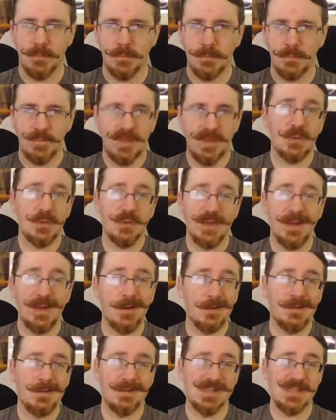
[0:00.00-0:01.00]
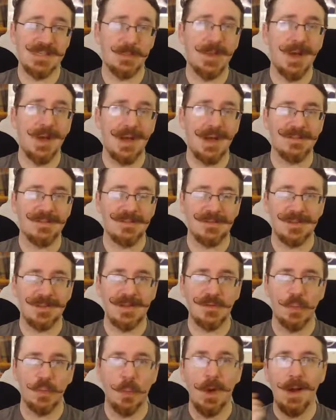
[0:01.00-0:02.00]
They don't carry the spots.
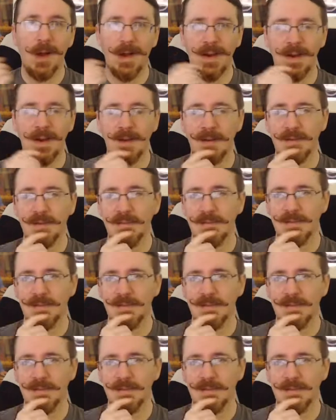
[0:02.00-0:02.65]
That's why.